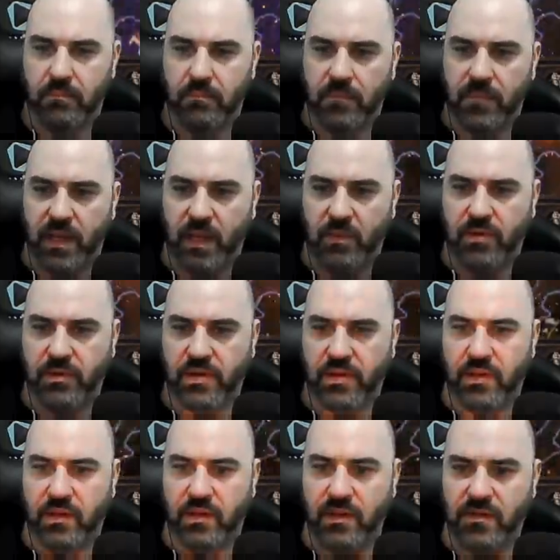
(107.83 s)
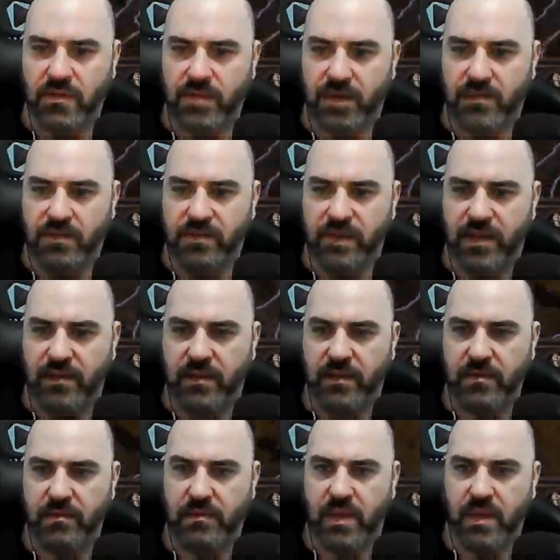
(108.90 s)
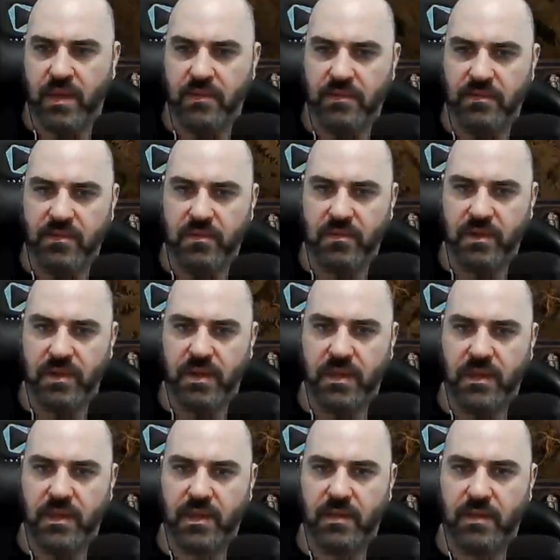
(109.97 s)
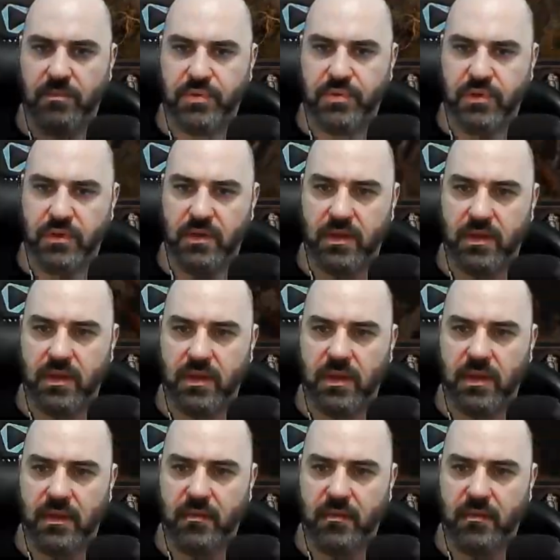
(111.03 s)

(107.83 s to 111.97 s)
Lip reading: And when you're killing these monsters out here, you can just go ahead and put a